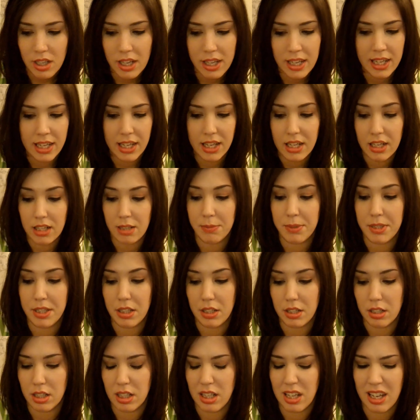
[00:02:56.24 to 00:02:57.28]
And I
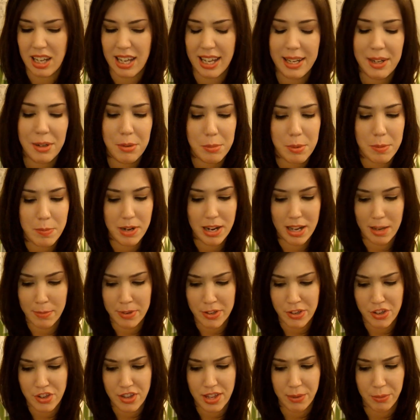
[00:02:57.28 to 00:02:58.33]
mean, I don't remember how
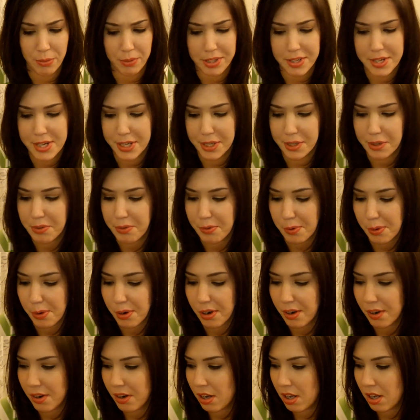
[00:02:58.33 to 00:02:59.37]
much they retail
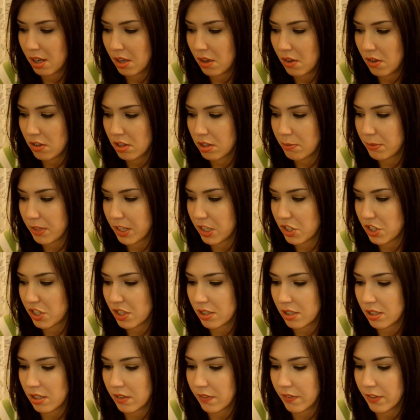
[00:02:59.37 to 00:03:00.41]
for the
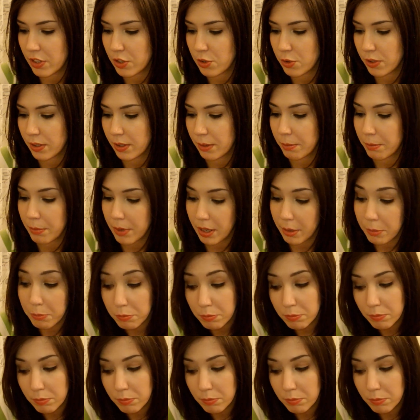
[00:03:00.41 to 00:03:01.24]
blushes individually, but